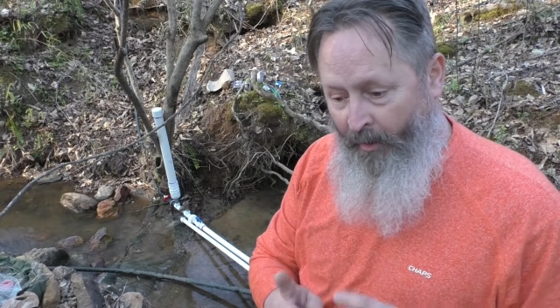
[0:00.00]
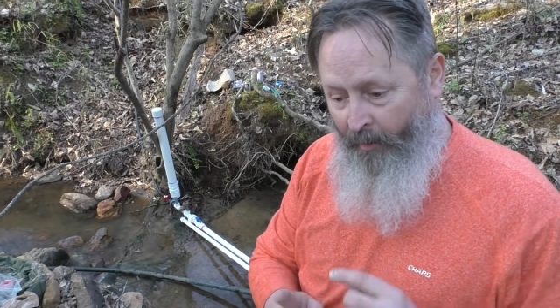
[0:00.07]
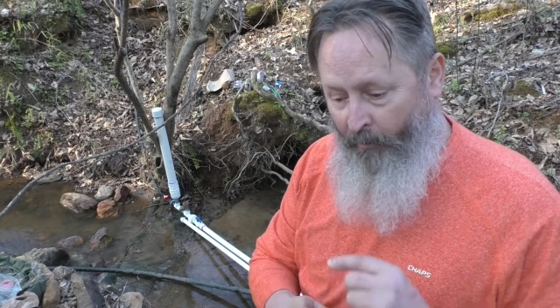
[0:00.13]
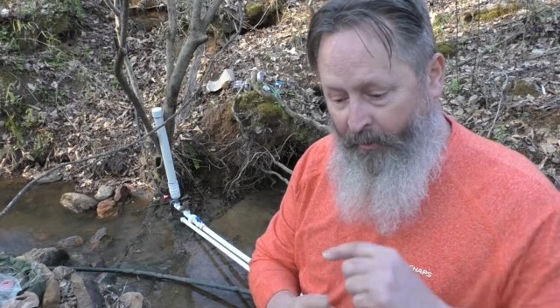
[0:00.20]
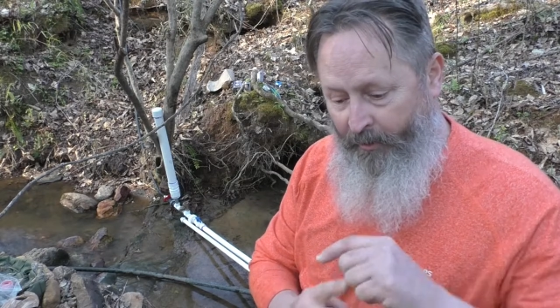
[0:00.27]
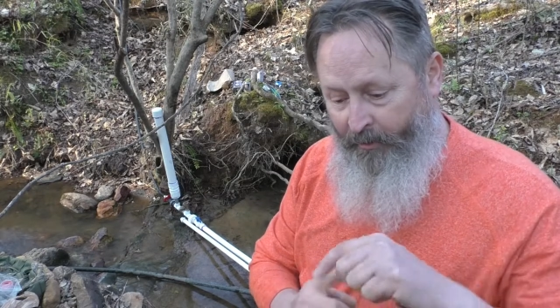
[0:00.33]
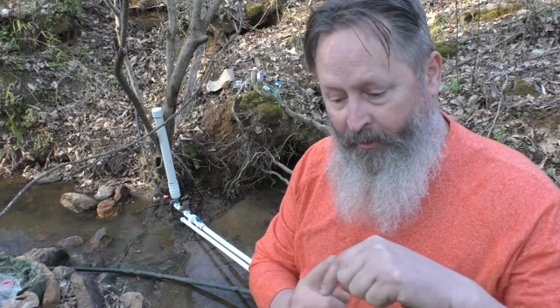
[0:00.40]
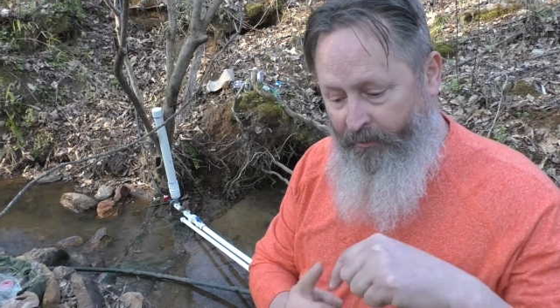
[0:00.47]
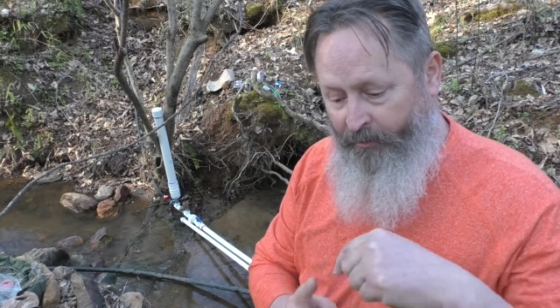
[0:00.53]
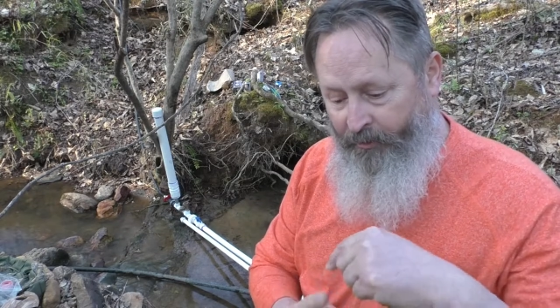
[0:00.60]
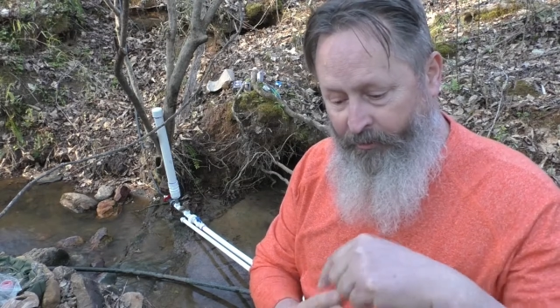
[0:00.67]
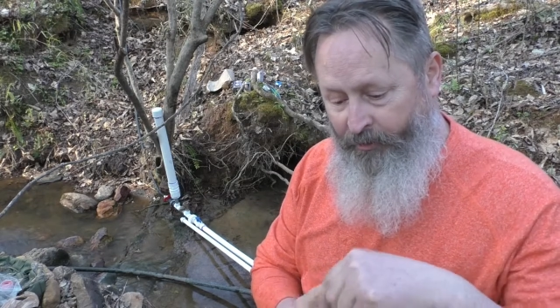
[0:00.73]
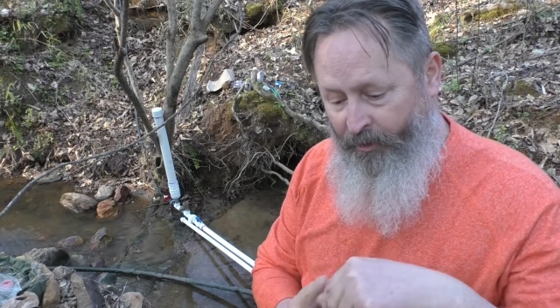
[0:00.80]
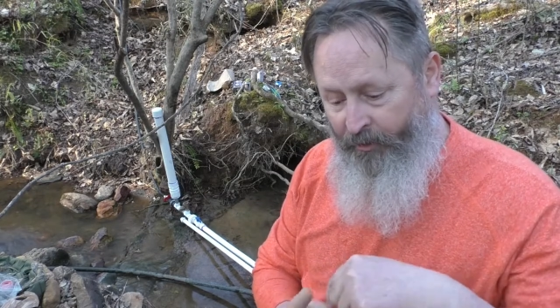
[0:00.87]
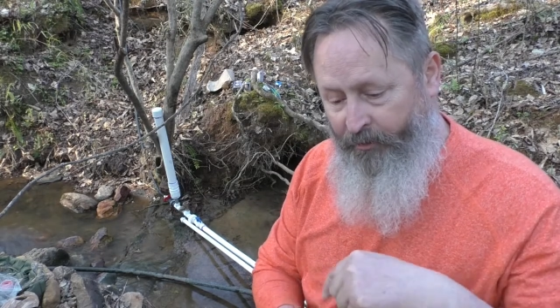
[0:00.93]
What it does, it
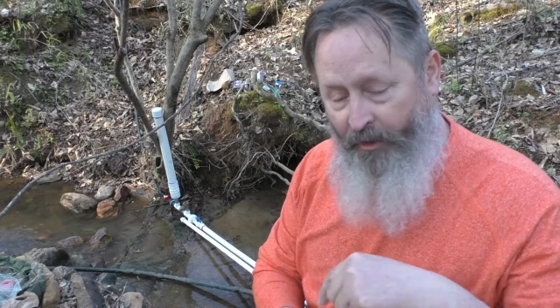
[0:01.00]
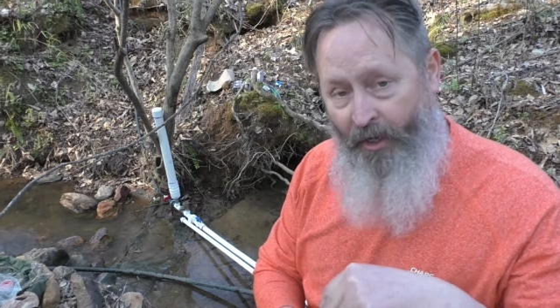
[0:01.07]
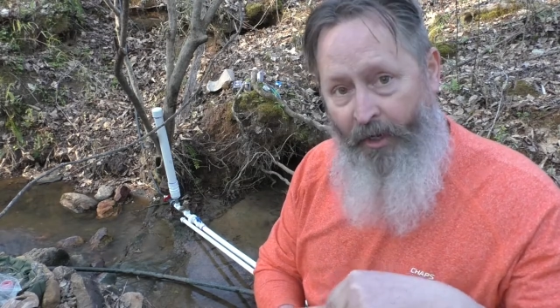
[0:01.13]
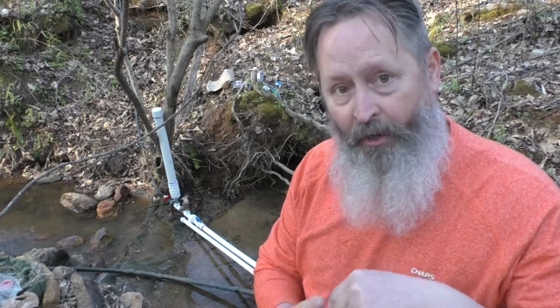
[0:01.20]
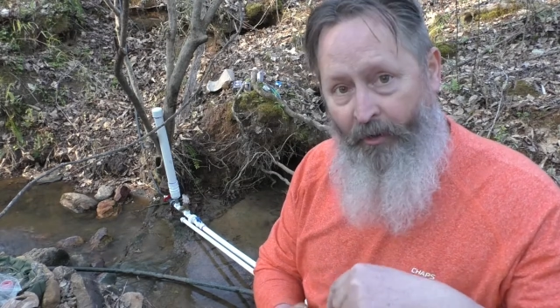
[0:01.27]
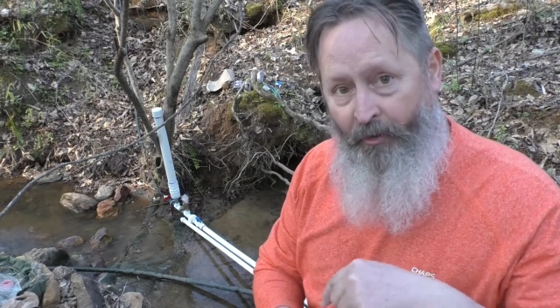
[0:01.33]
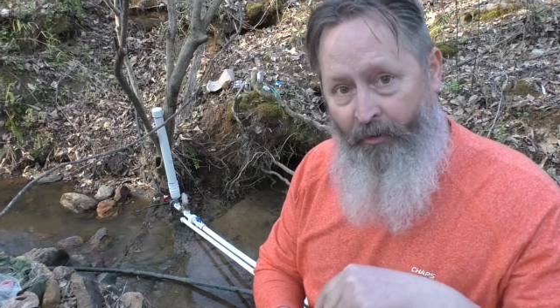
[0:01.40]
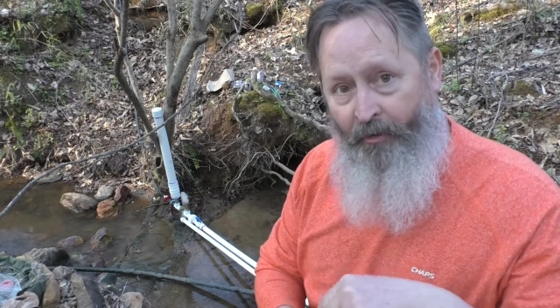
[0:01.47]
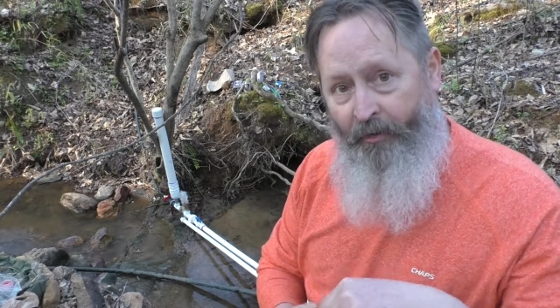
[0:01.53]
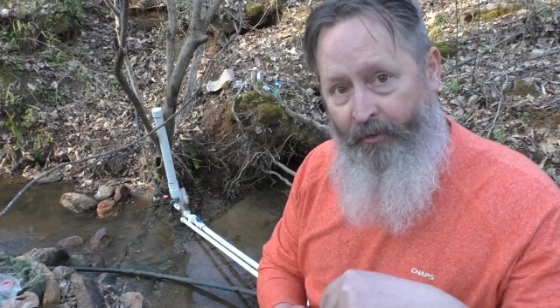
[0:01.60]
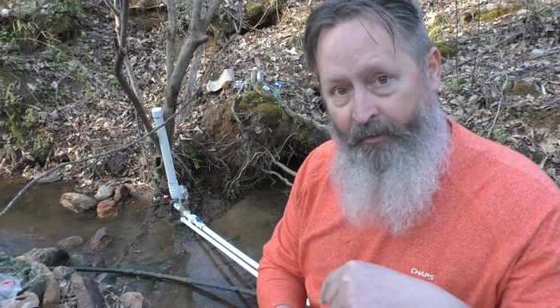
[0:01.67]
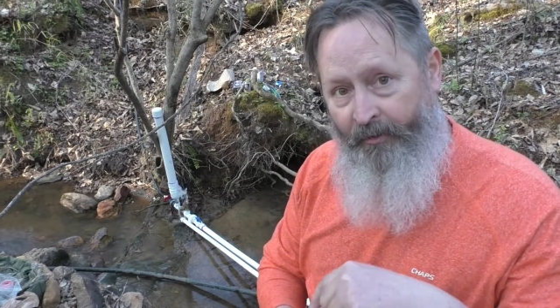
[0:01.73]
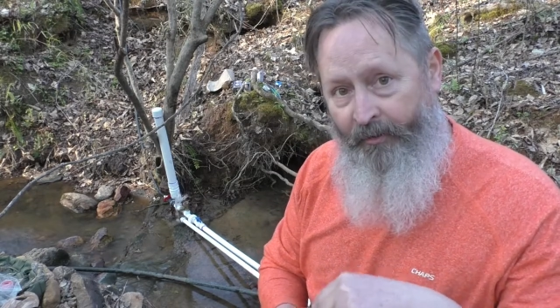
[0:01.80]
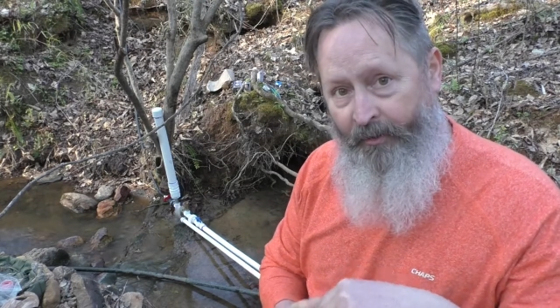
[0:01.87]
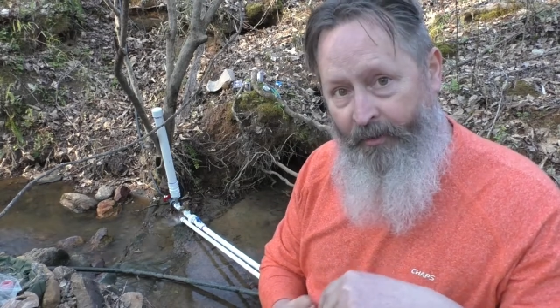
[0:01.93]
sucks air
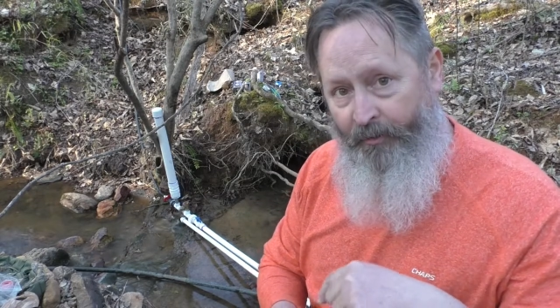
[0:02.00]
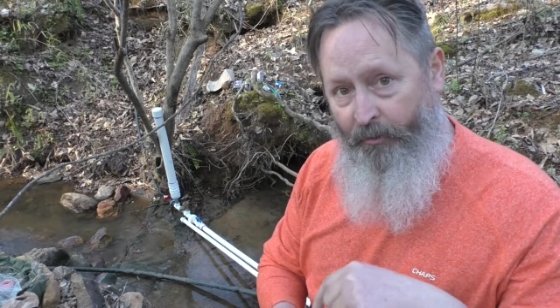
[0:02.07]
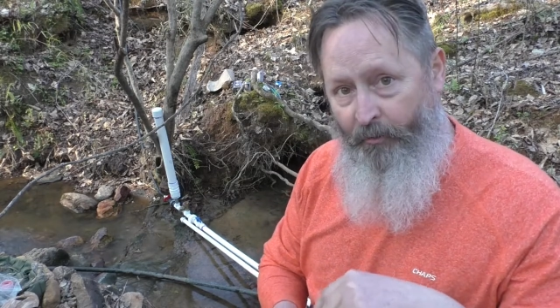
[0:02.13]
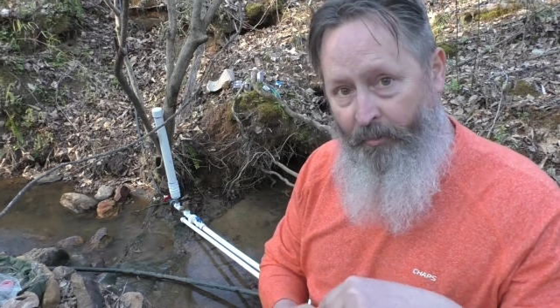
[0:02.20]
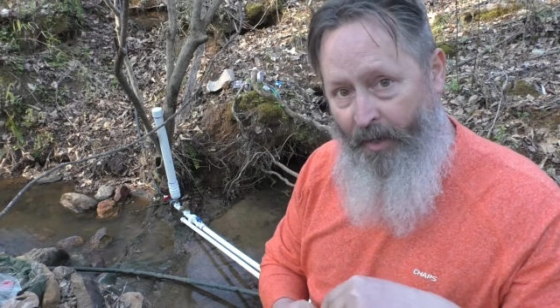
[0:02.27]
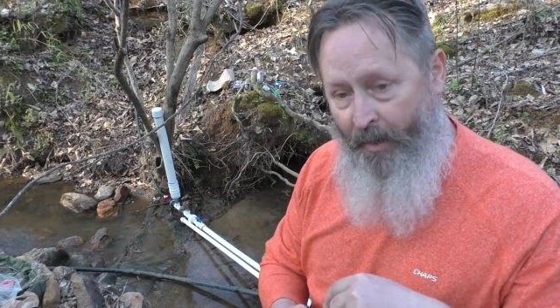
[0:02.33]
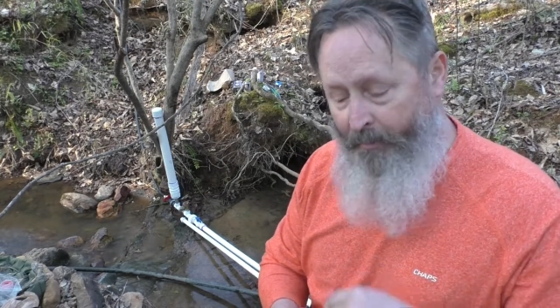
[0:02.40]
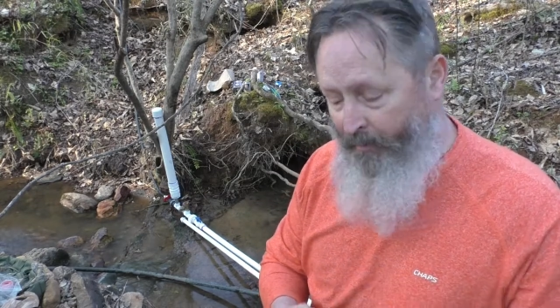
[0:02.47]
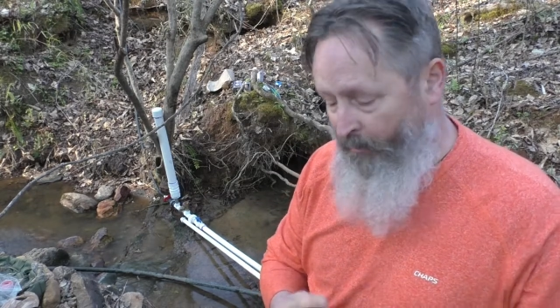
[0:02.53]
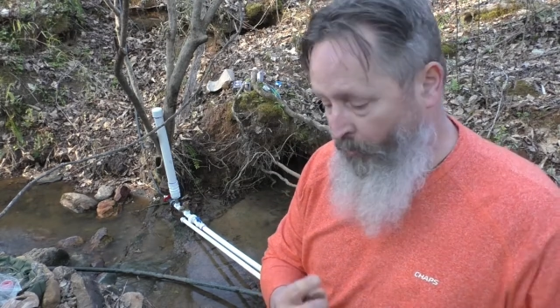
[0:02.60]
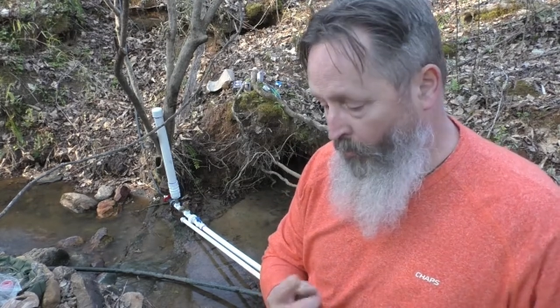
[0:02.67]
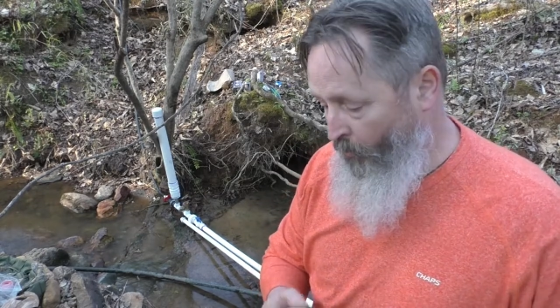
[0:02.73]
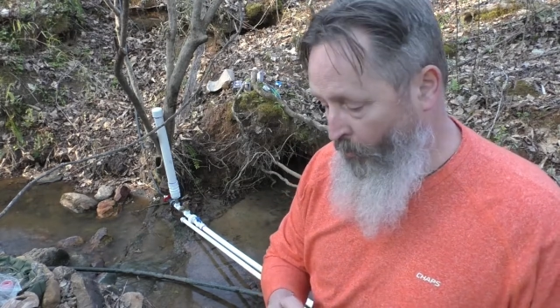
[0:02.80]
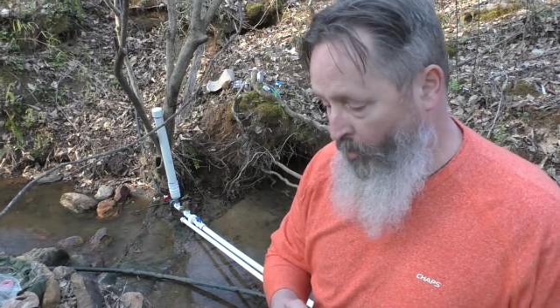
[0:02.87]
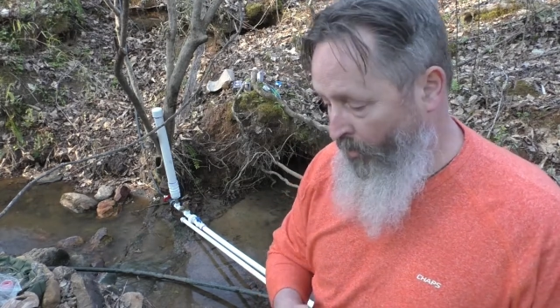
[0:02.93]
into your pipe and it
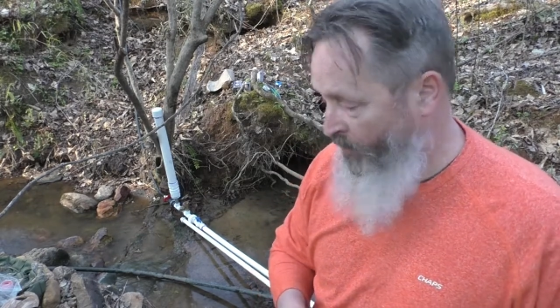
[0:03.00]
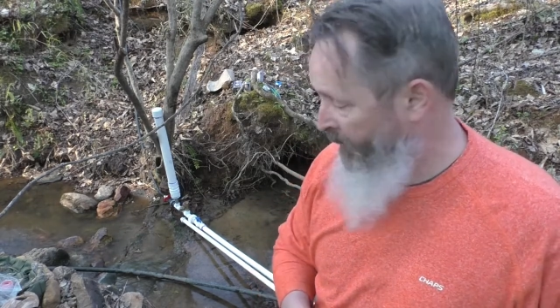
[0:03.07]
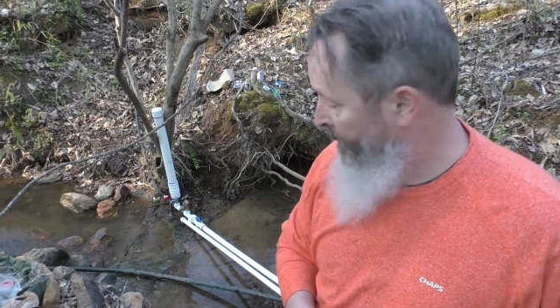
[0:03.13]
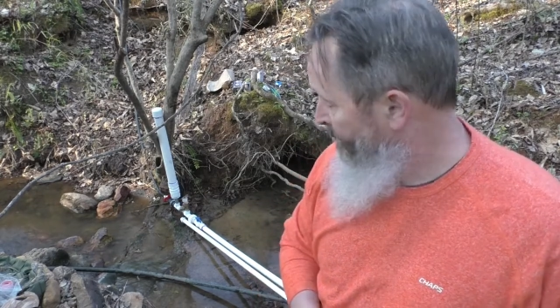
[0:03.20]
won't work